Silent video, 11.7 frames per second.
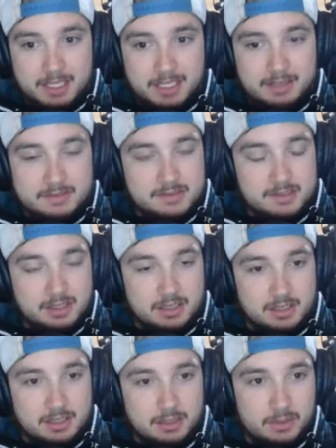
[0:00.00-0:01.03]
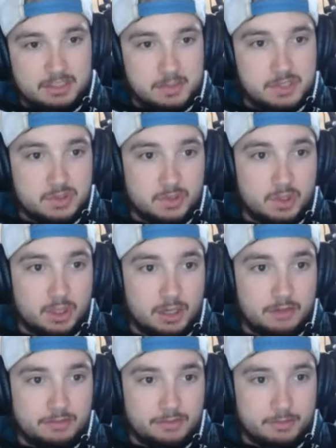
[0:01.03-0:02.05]
That gives you a special little
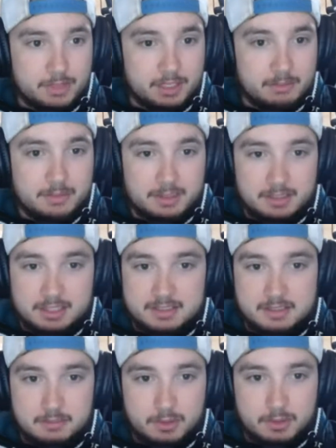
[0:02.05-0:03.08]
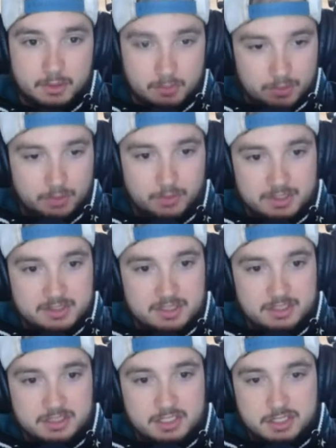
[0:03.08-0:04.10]
offer from them, lets them know that we're the ones
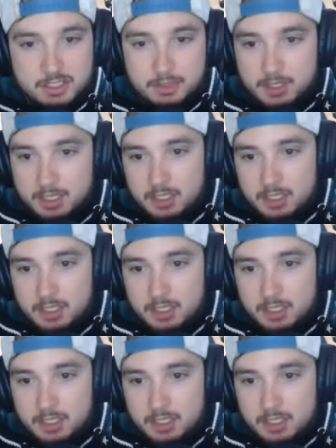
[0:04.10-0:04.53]
that sent you.